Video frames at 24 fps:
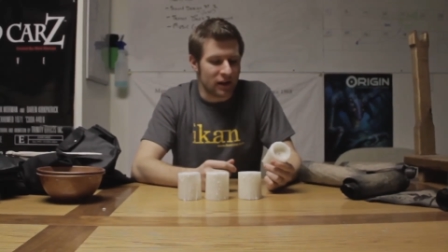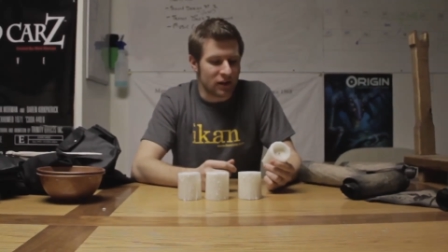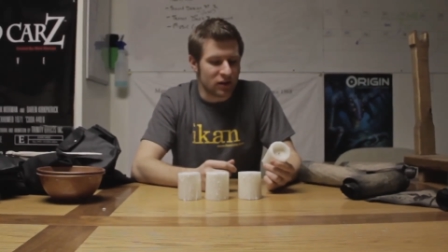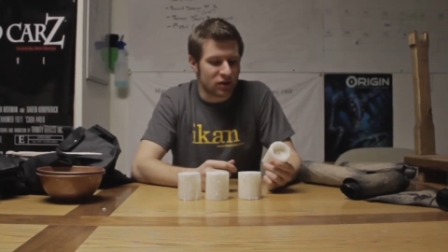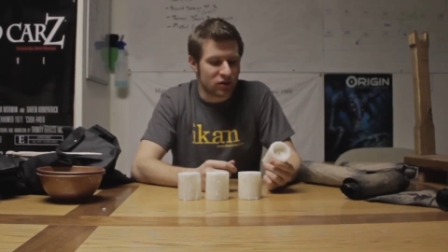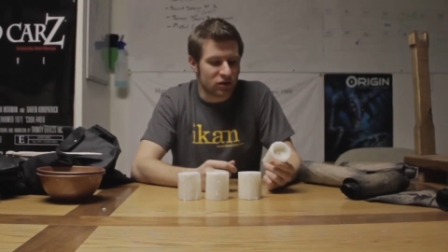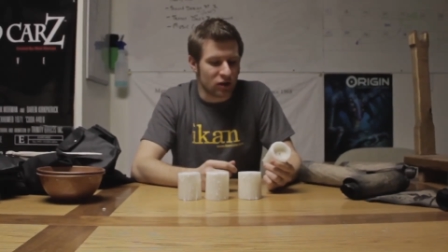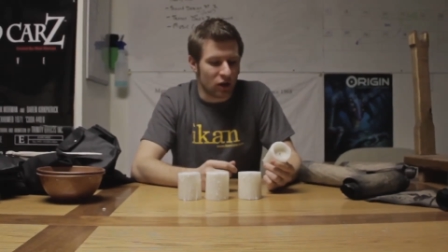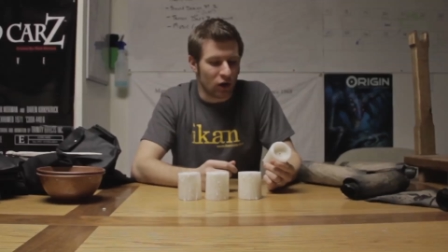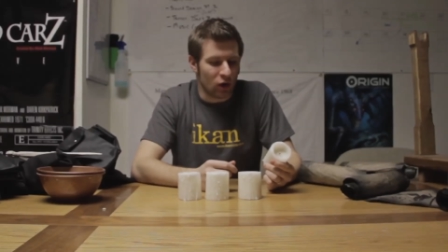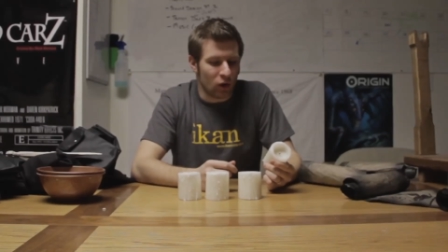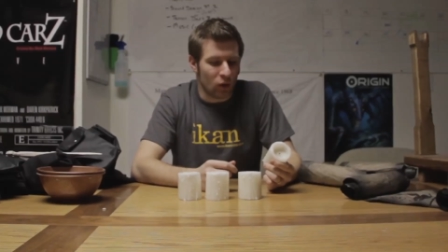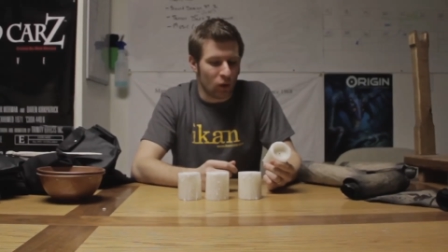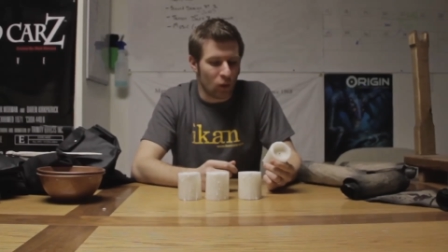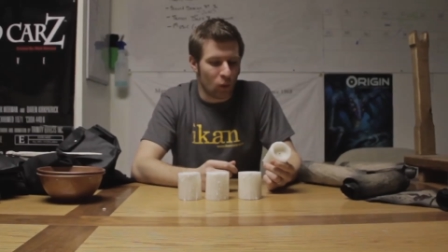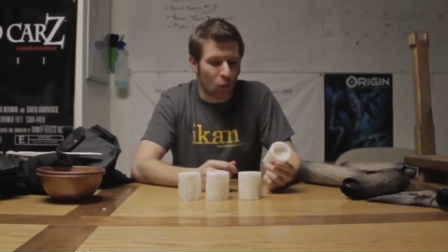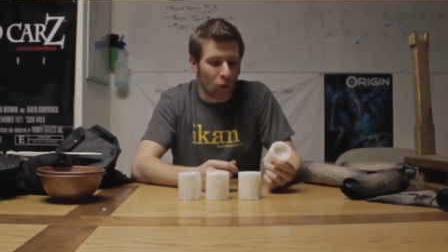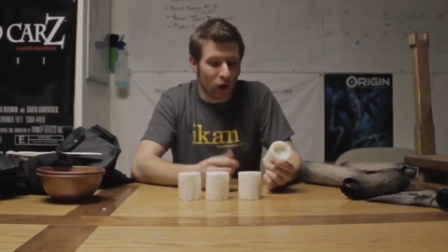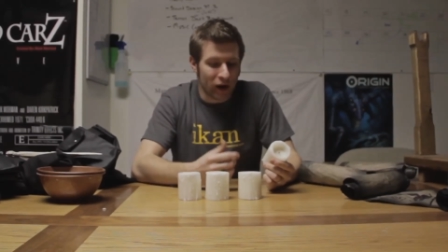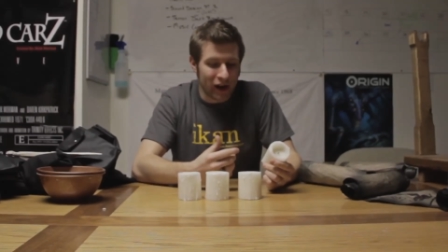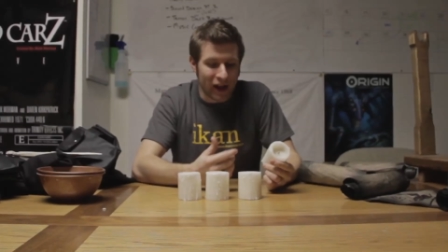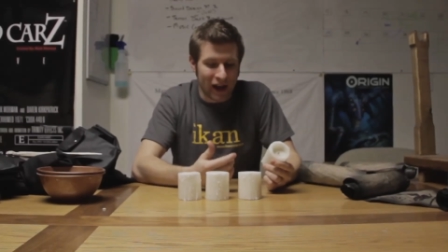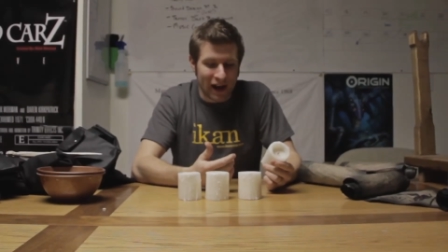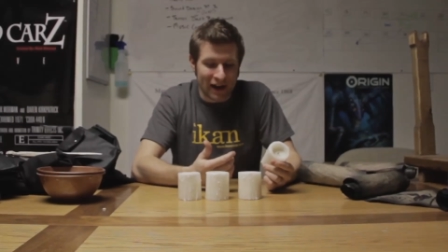So
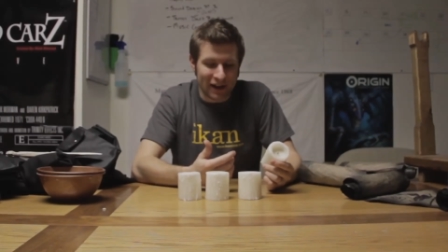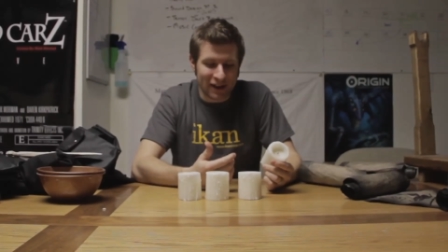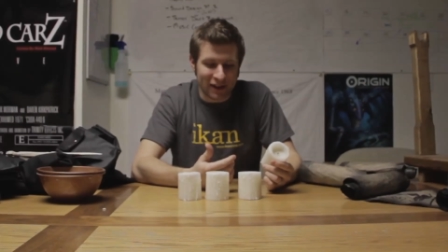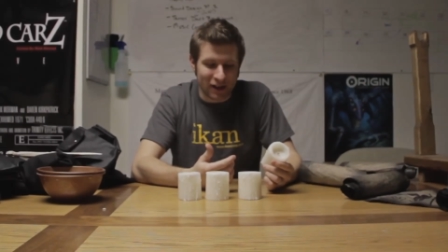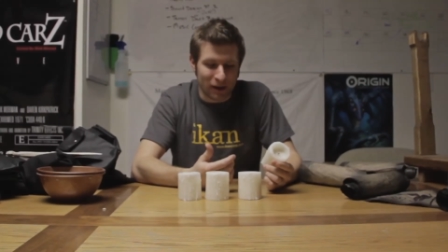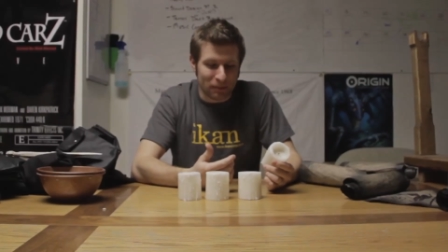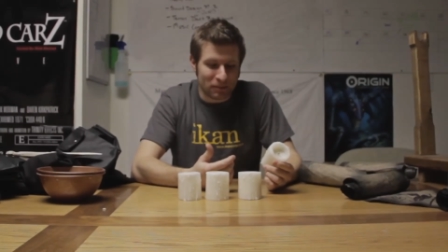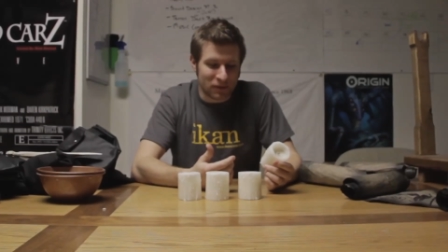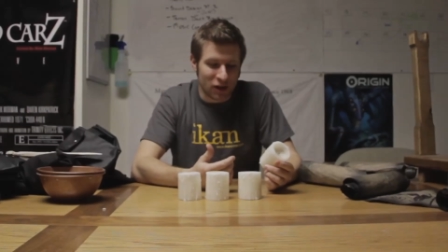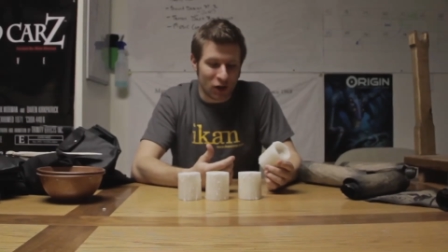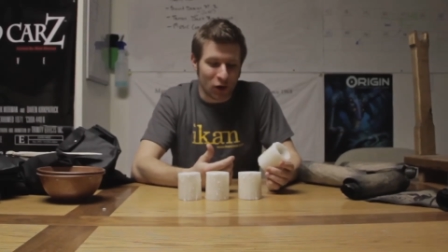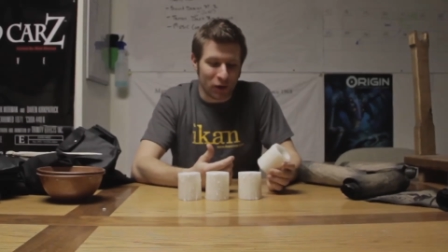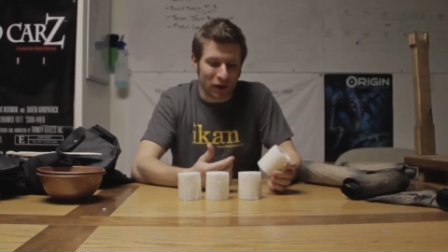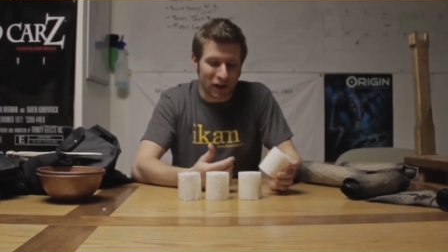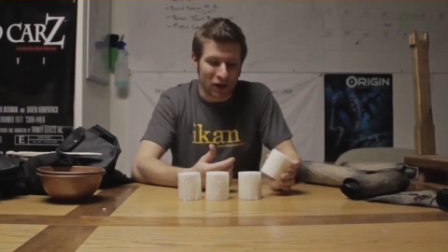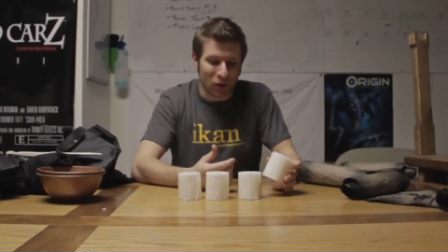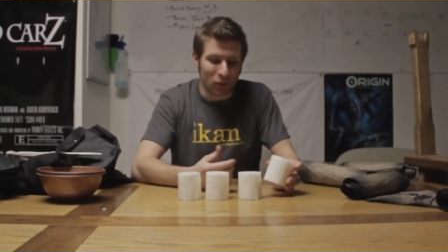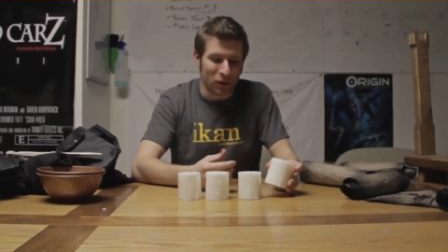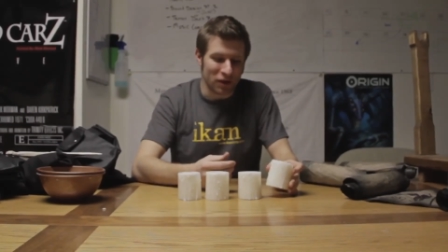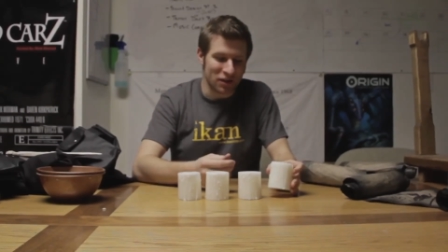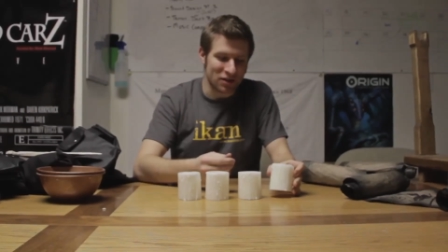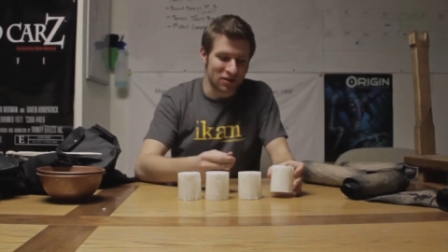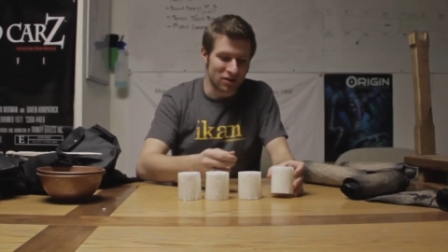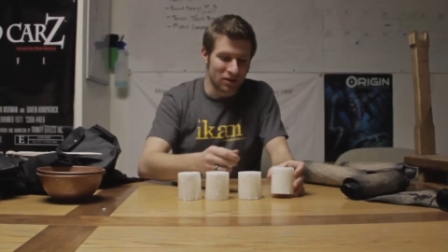what I ended up doing
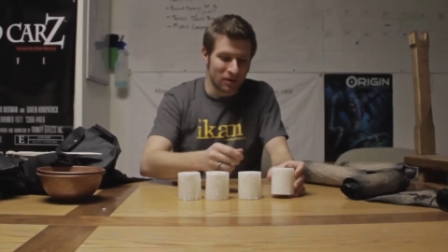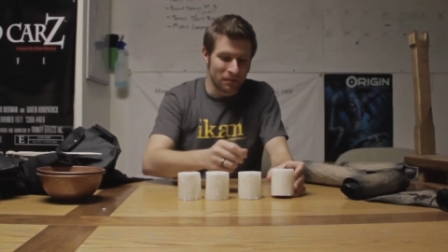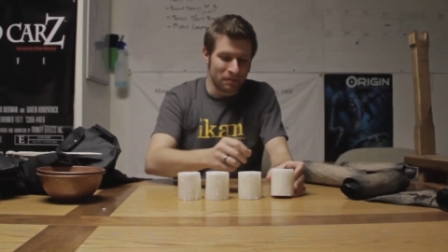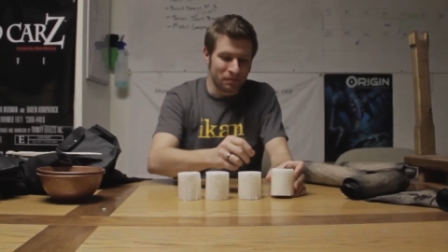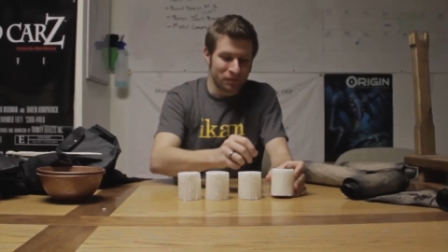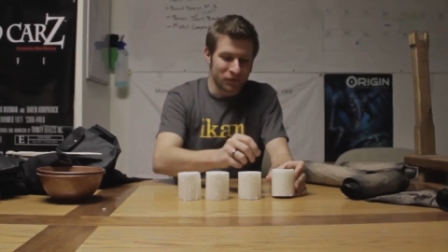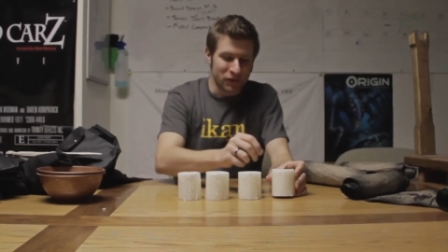was